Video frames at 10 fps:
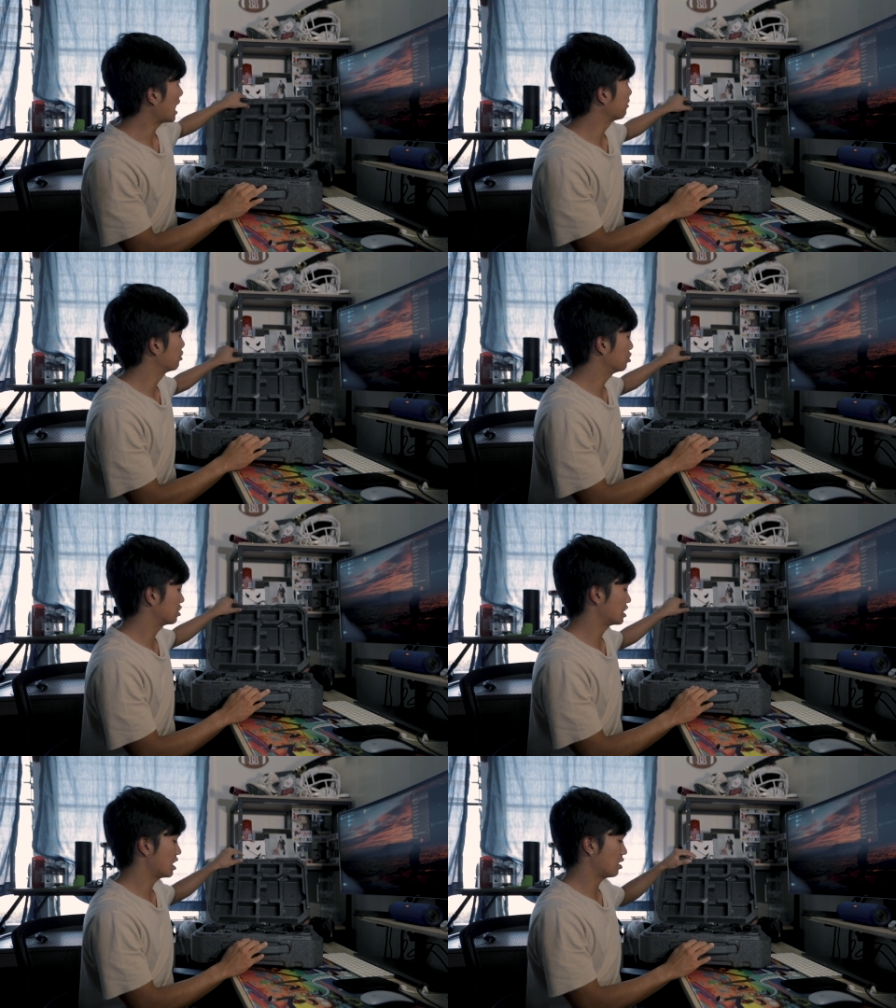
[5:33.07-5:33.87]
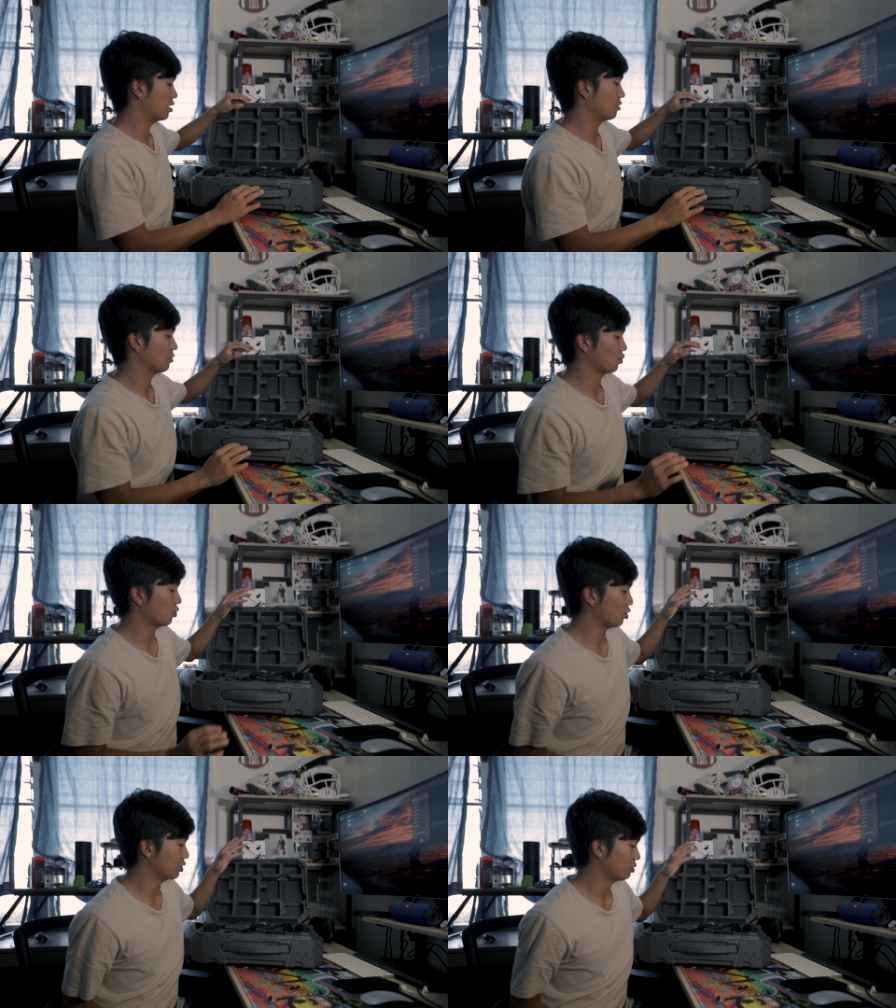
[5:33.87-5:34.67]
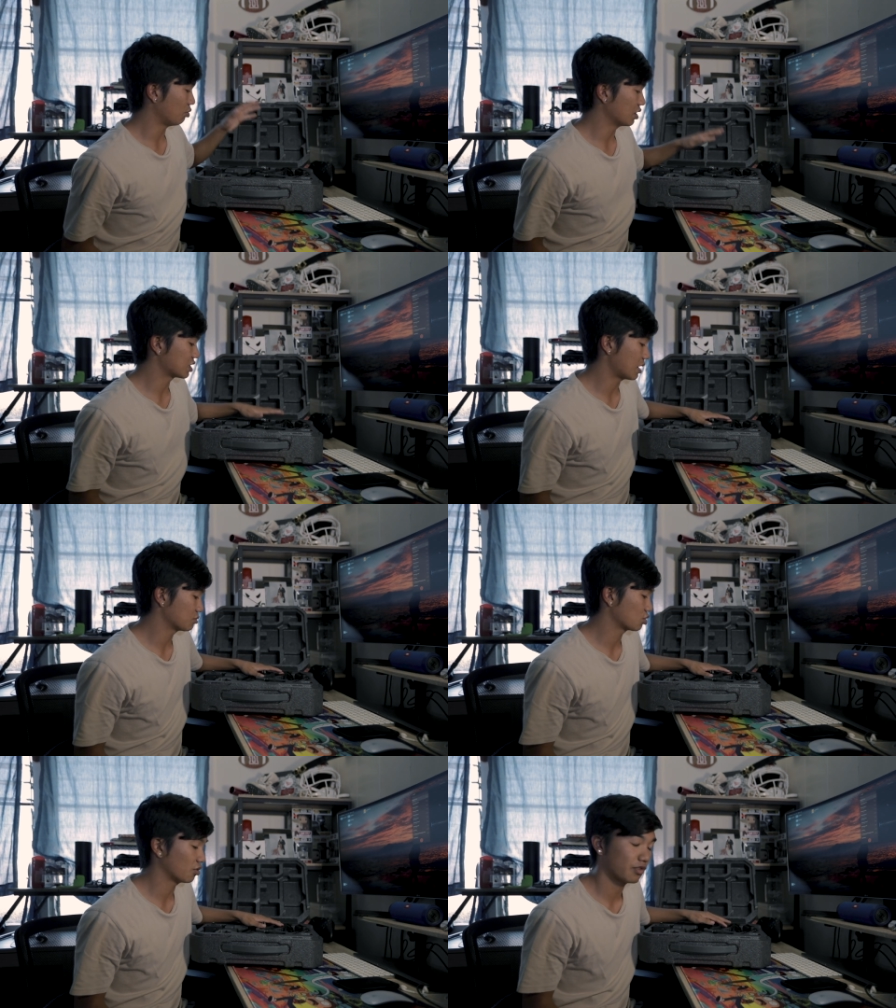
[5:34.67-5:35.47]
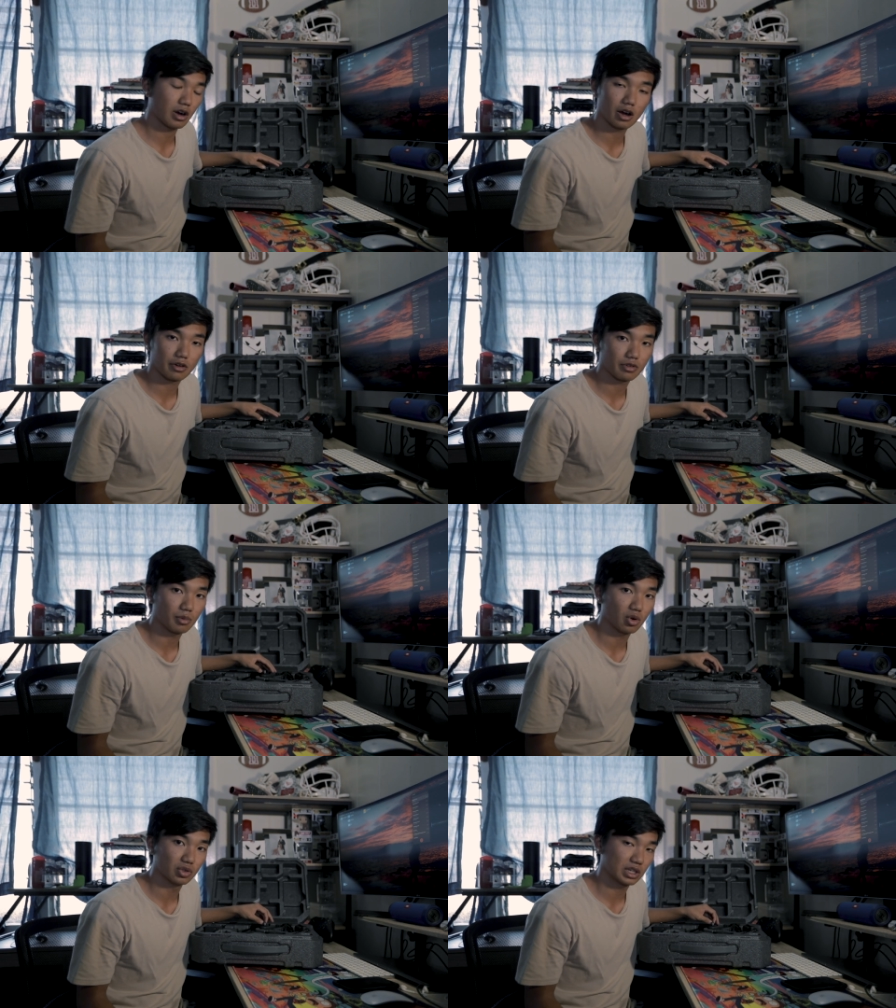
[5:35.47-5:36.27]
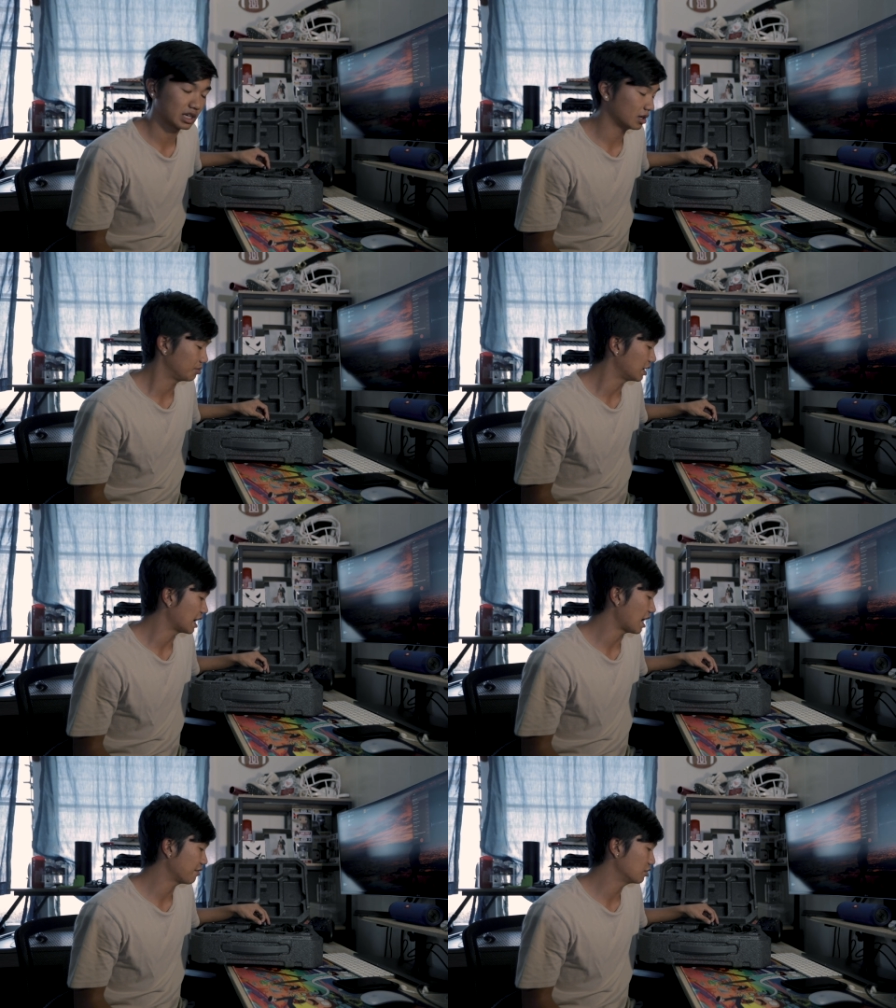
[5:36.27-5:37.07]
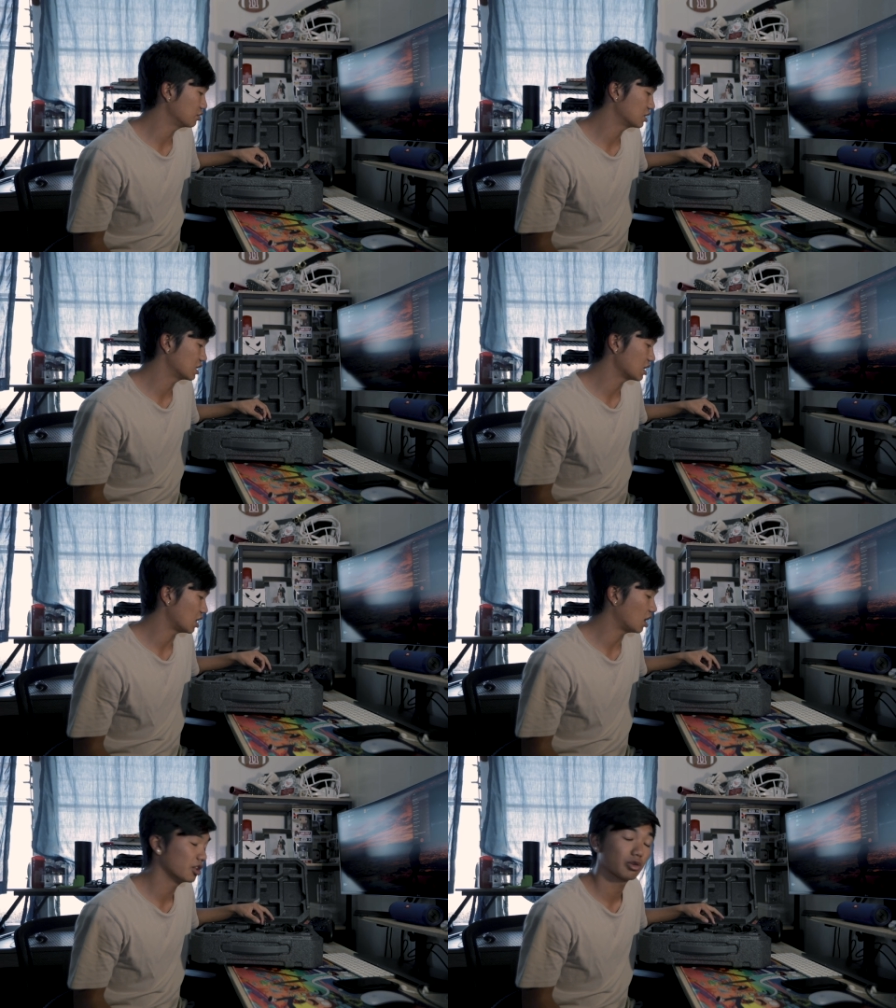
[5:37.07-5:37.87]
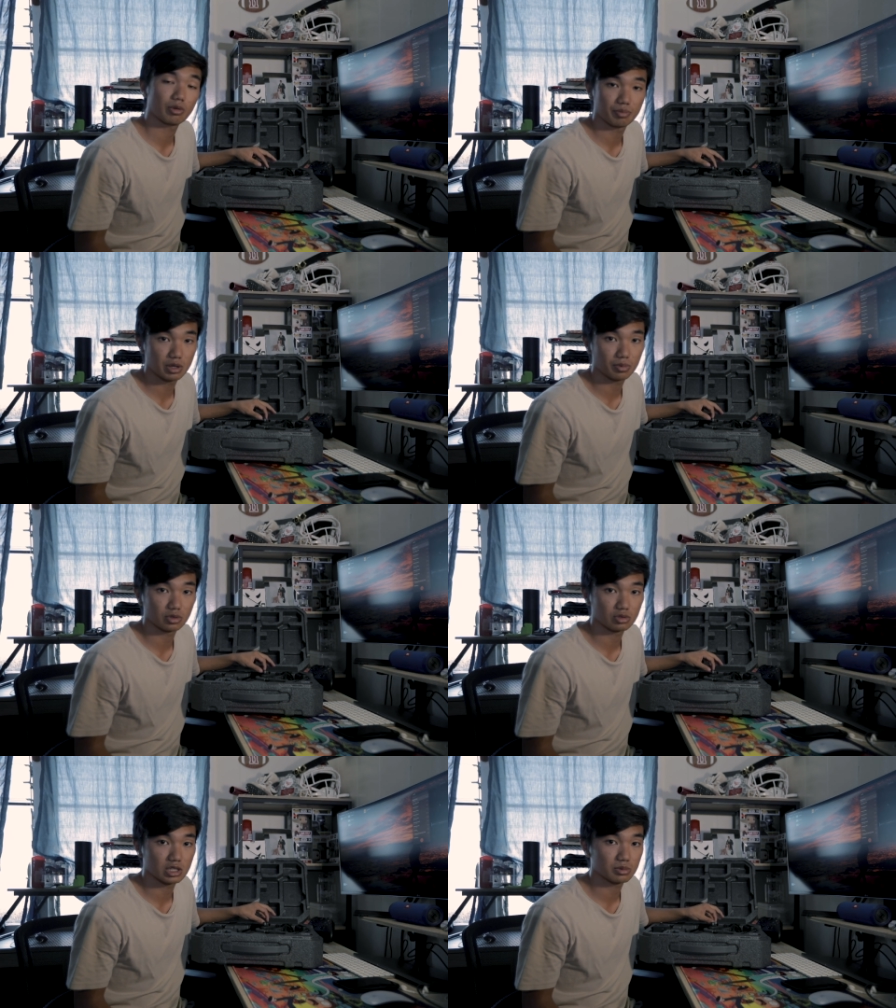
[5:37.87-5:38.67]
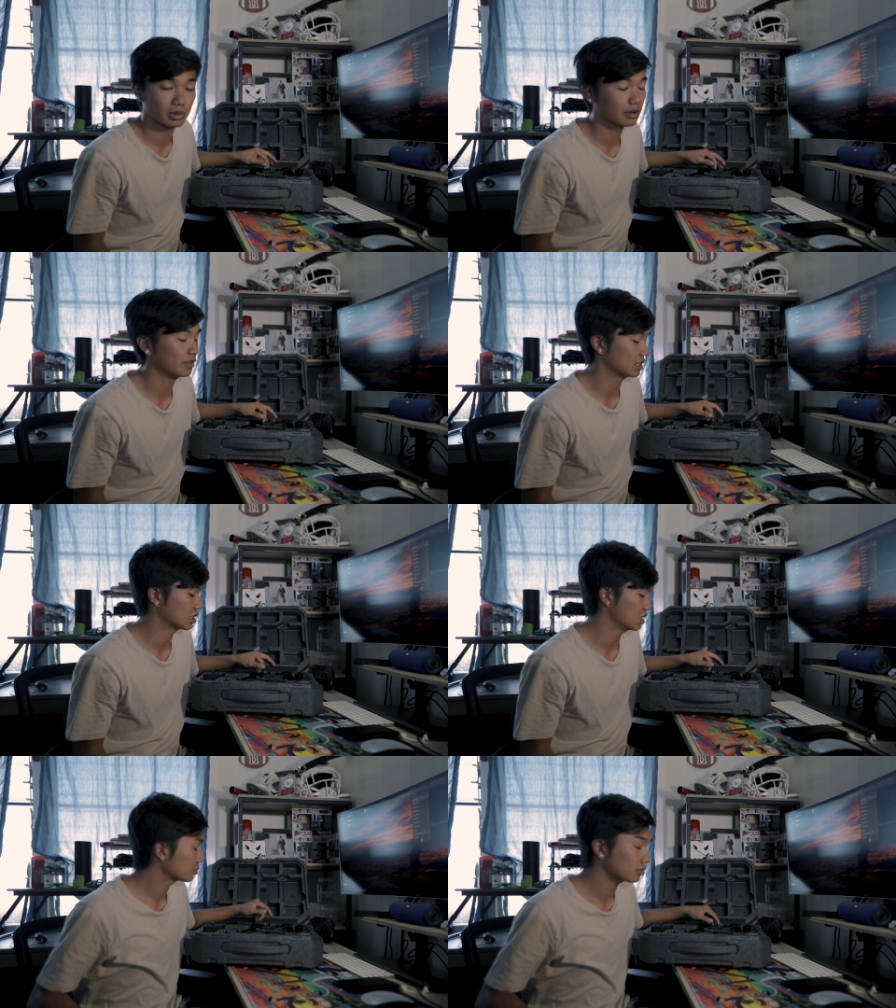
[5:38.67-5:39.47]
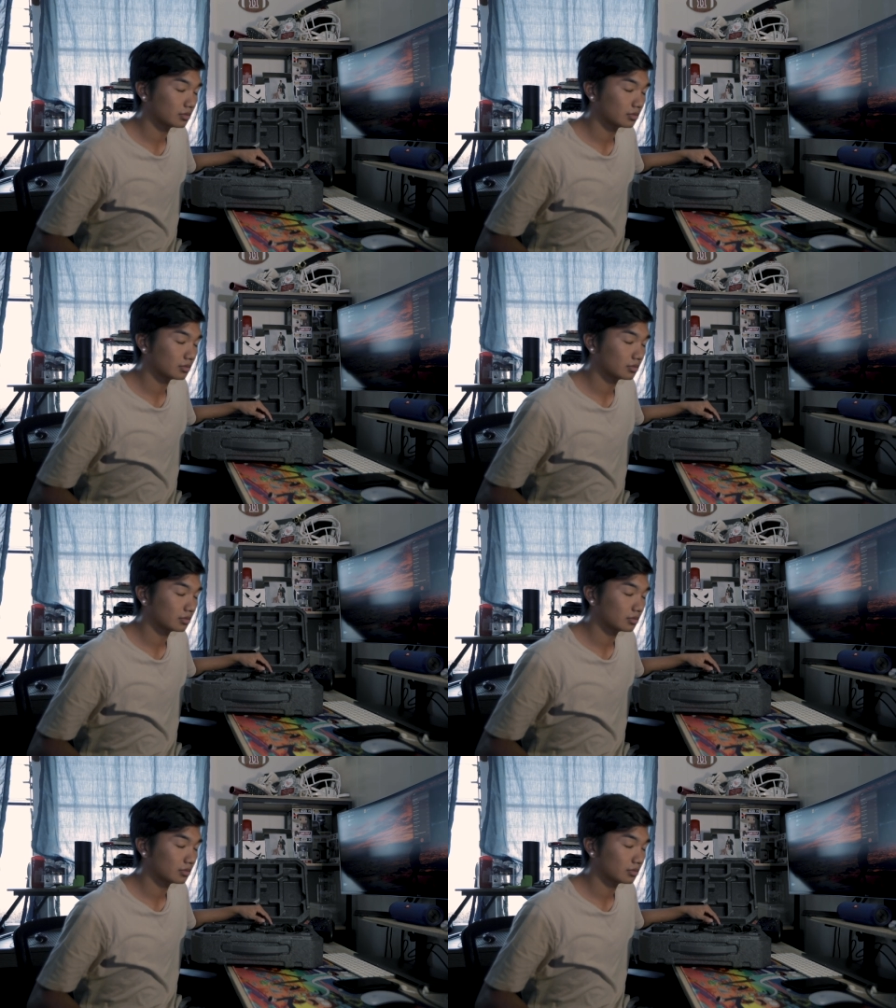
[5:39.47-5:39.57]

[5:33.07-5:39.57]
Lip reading: I've used it only one time so far from owning it, but I have used other people's ones previously.